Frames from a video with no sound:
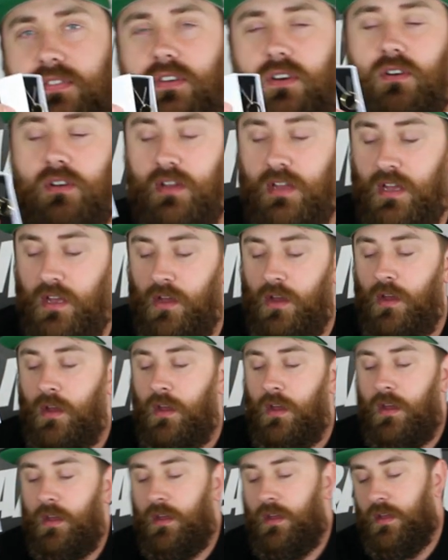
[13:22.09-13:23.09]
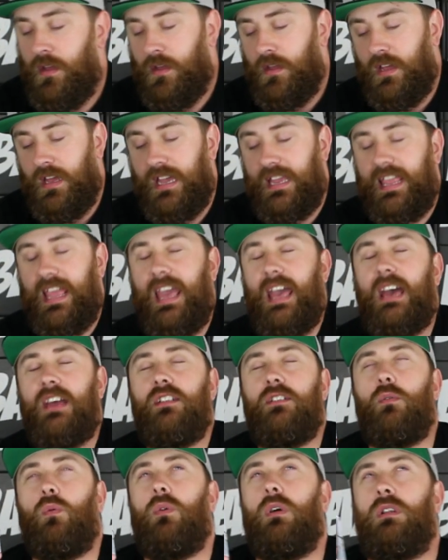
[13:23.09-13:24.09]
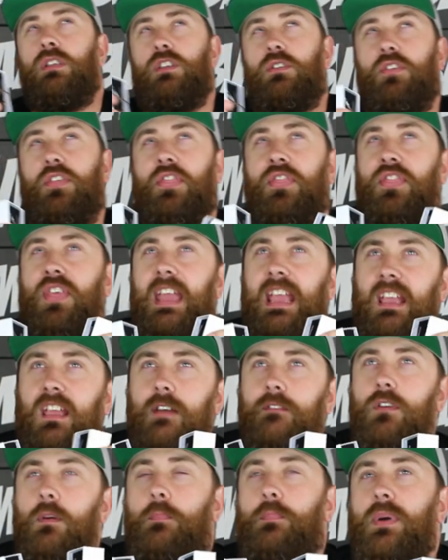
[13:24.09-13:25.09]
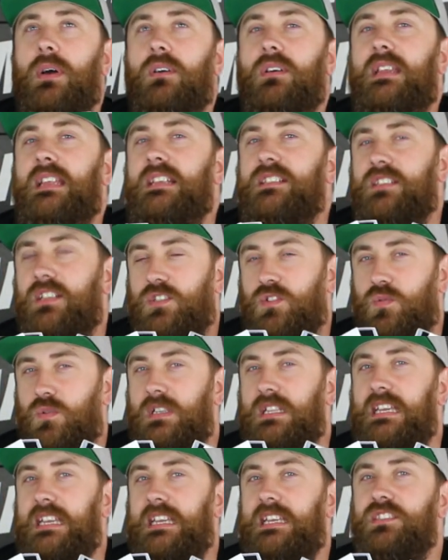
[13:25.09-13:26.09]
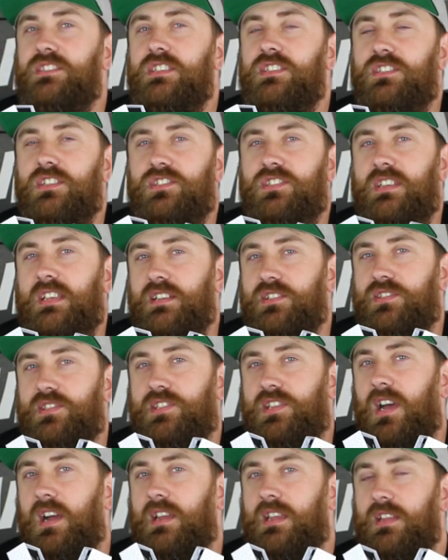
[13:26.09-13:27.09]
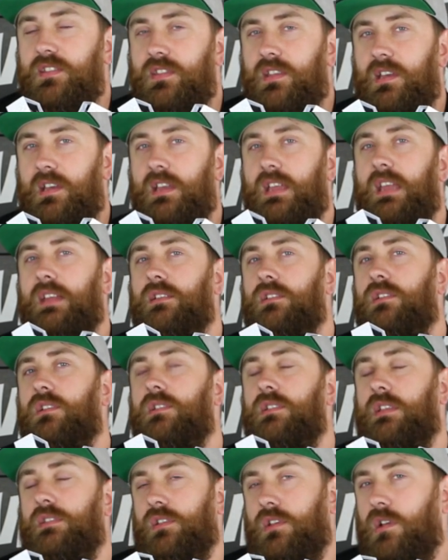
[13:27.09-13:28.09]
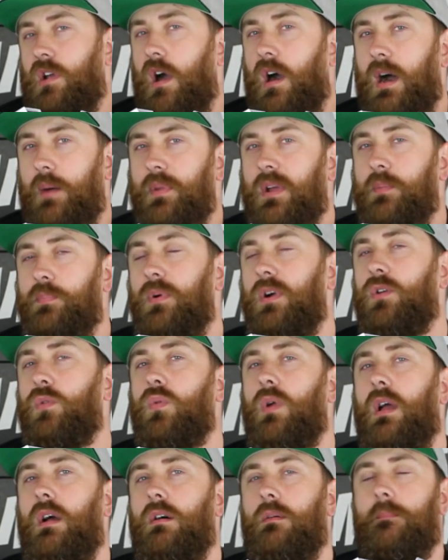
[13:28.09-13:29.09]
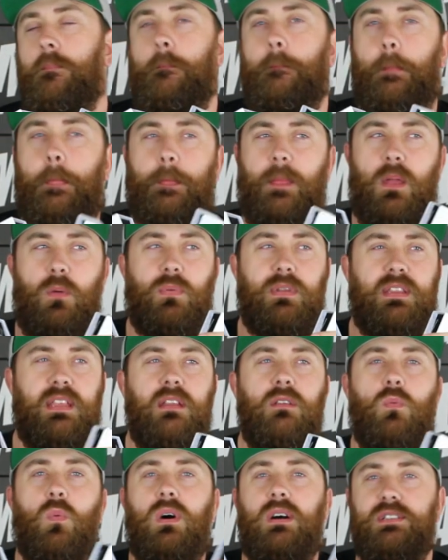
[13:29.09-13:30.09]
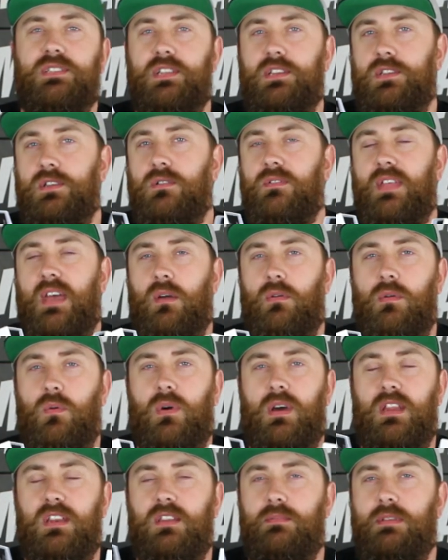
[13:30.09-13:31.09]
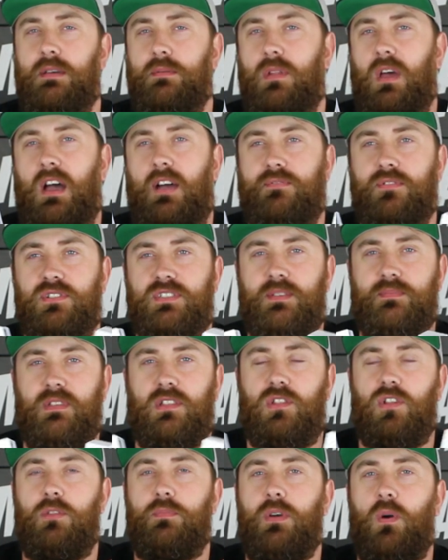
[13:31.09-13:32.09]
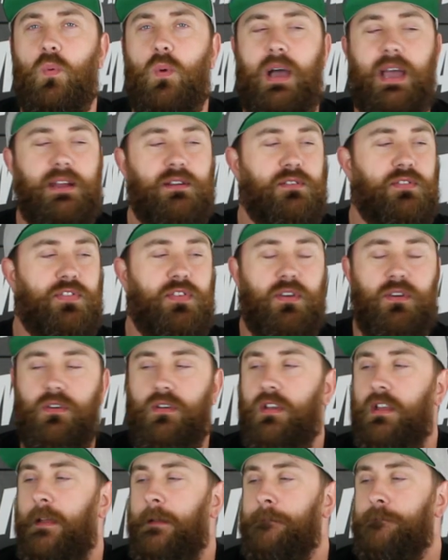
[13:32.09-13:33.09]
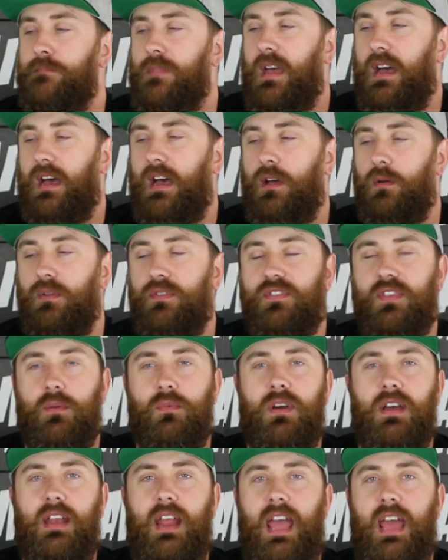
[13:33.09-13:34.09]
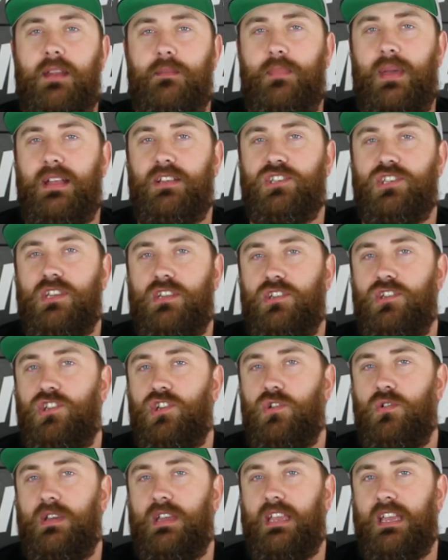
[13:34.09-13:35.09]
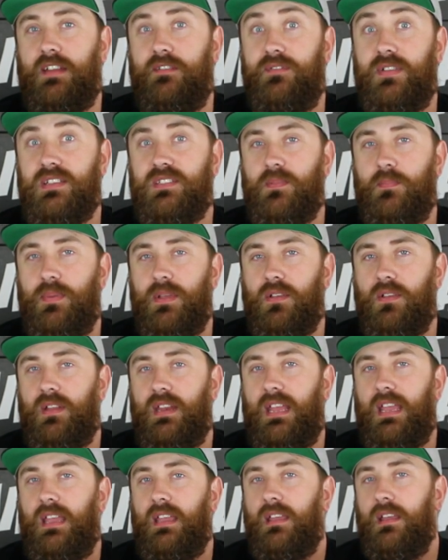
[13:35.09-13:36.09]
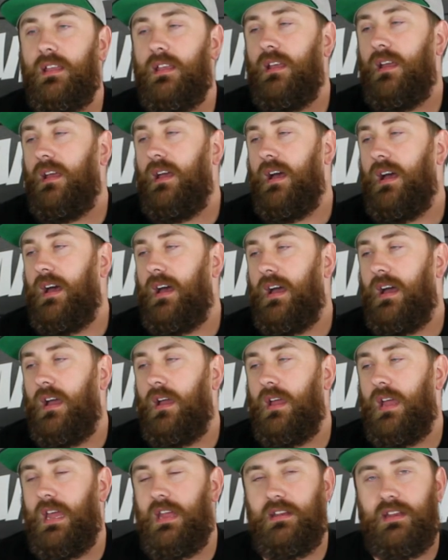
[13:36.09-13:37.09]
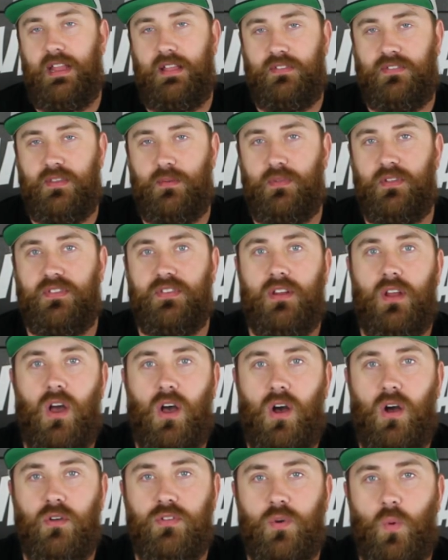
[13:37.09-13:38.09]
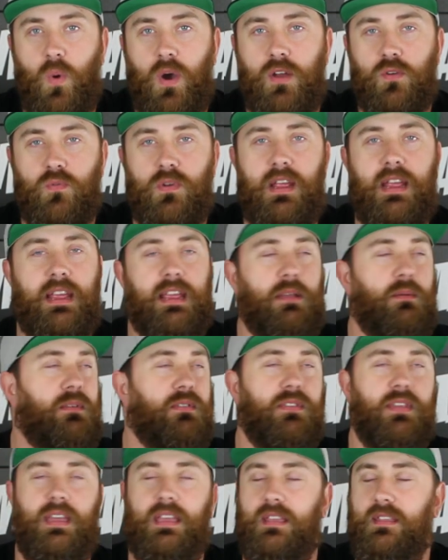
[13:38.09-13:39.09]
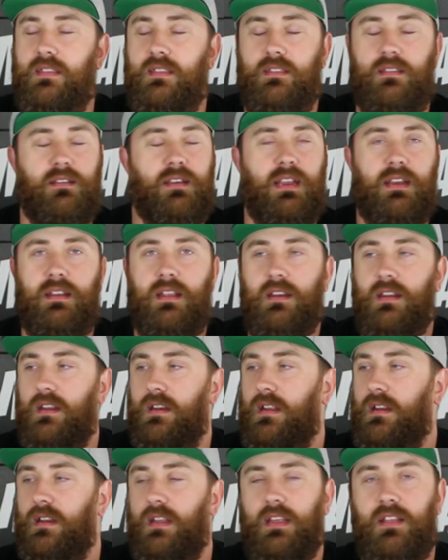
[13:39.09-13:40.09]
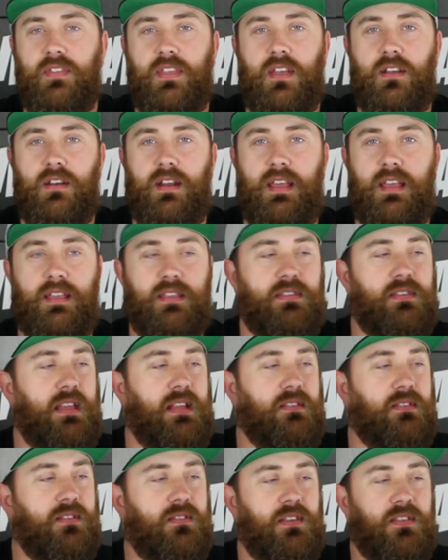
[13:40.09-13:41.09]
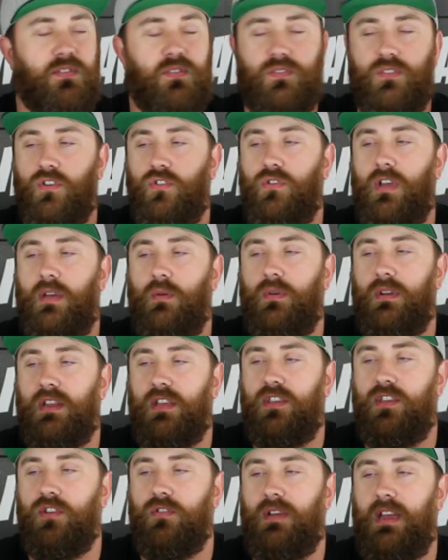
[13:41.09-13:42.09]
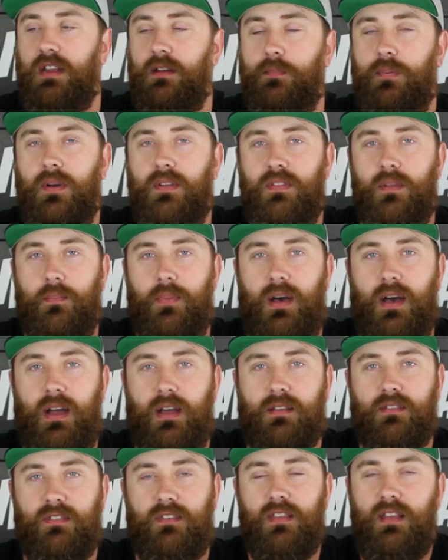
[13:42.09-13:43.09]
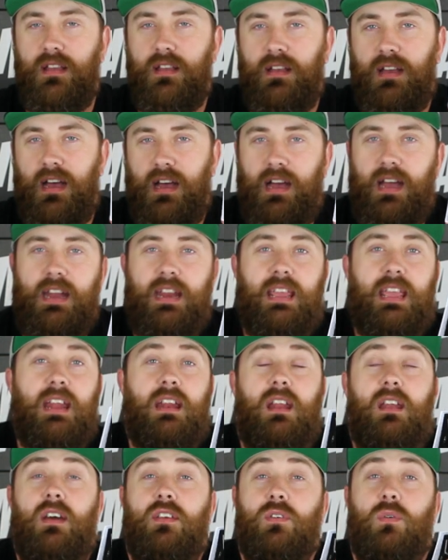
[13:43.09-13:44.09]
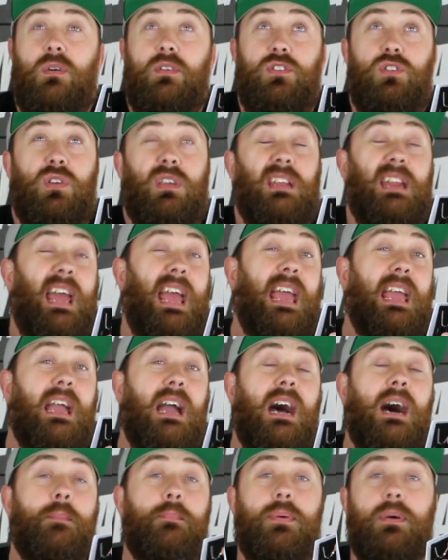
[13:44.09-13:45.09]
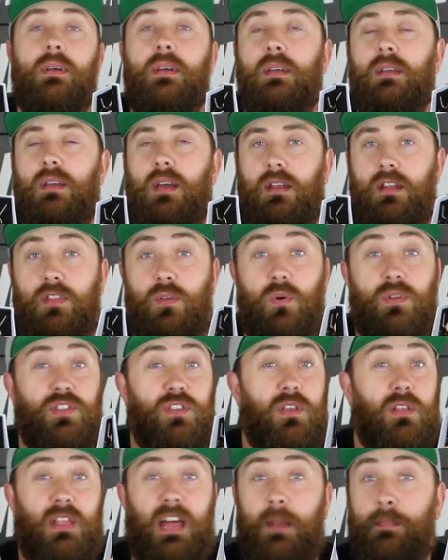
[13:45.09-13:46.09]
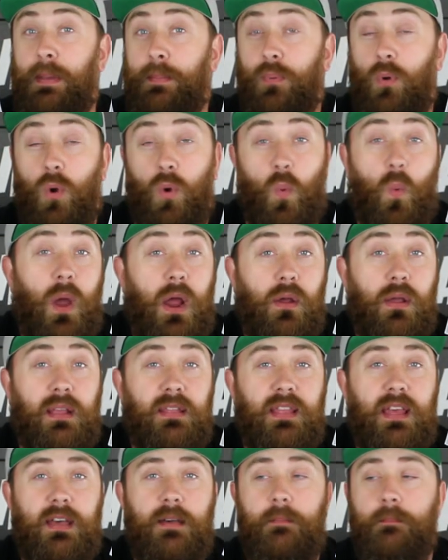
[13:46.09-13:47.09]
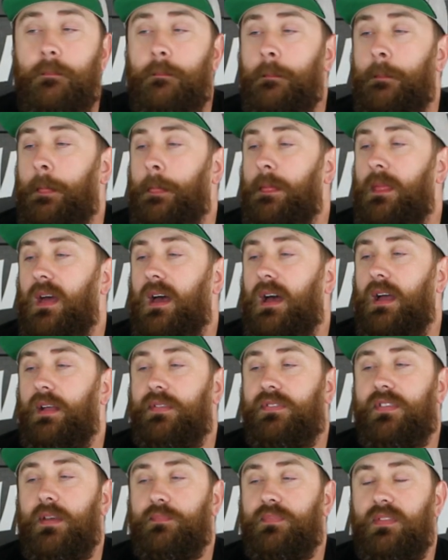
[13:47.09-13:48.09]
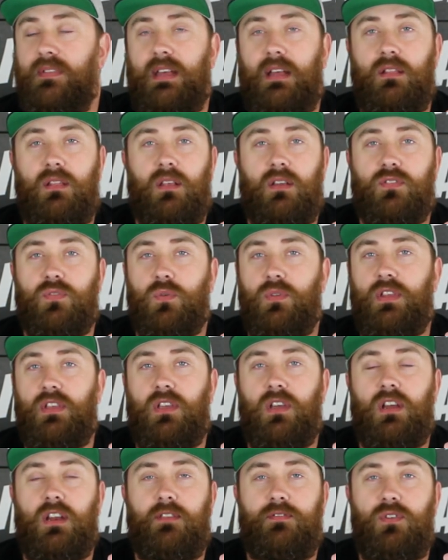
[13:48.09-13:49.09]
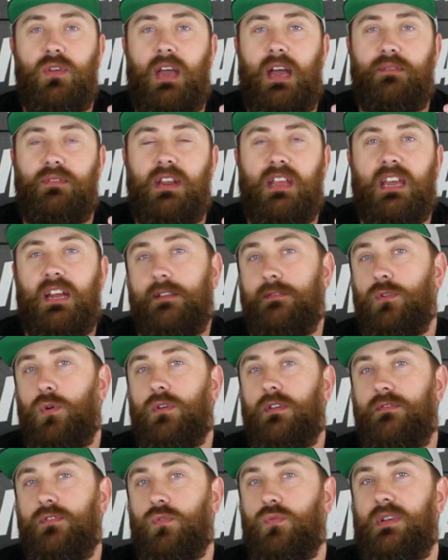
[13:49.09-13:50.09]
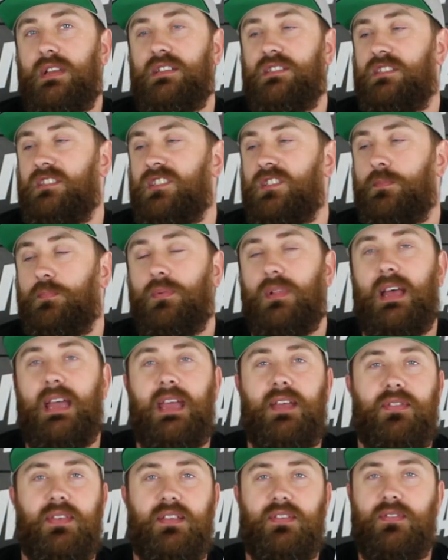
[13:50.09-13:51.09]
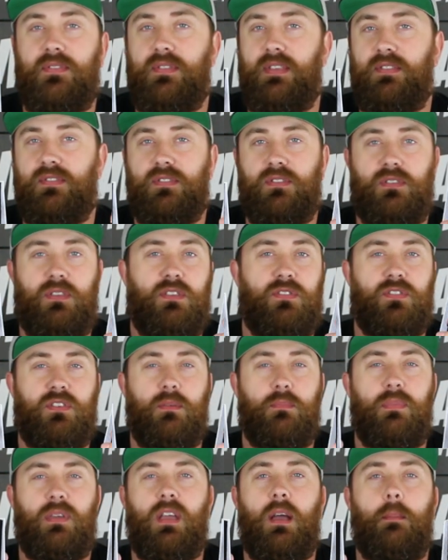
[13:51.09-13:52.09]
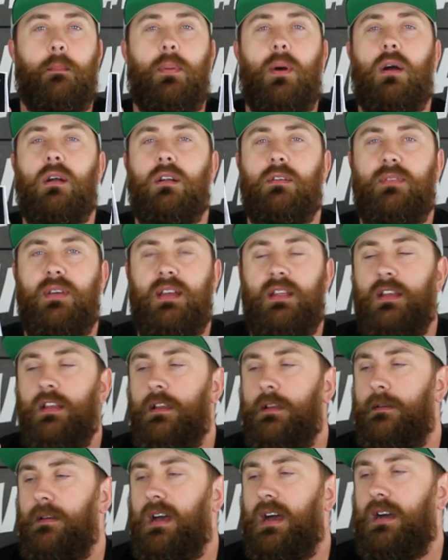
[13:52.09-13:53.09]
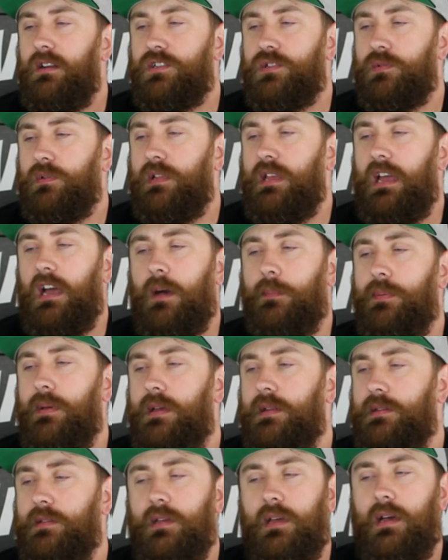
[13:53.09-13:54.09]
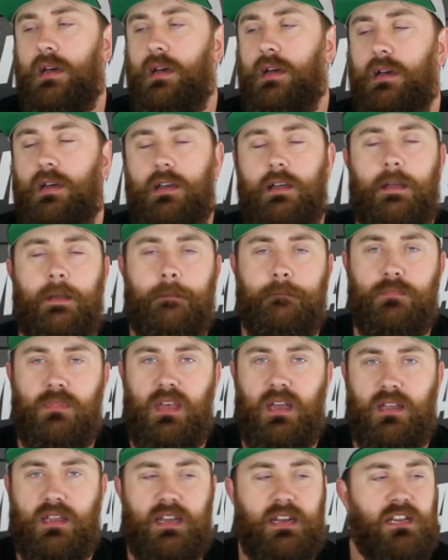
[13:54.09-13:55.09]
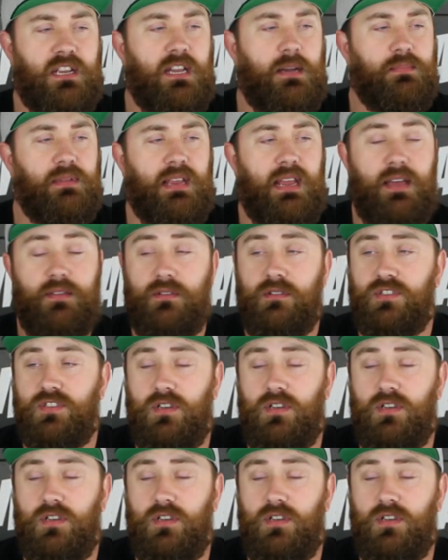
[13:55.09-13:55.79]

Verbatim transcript: So Again, when you think of abilities, it's really easy just to get stuck in the in, in the comic book realm, and we didn't want to do that. We wanted to be able to offer something a little bit wider. So uh, when someone had mentioned doing invisibility, uh, and, and someone said, "Oh, the One Ring," it was like ding, ding, ding, ding, ding. There it is. And so this was a great one to curate and put in the box. Uh, and again, another one that you can hang up. Another one that you, a lot of people are wearing them uh, something that looks really good. If you have any kind of Lord of the Rings display, this this this can become part of it uh, to really help it uh, uh kind of come together.